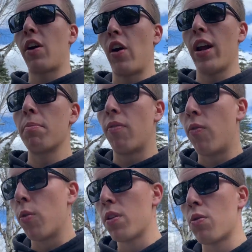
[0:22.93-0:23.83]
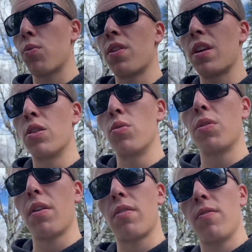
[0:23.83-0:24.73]
The car I had before this was a
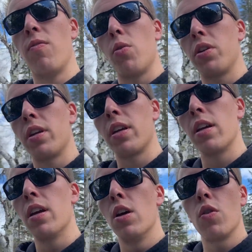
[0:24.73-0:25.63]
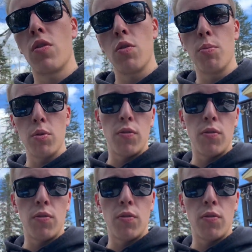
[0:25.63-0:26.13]
2014 Subaru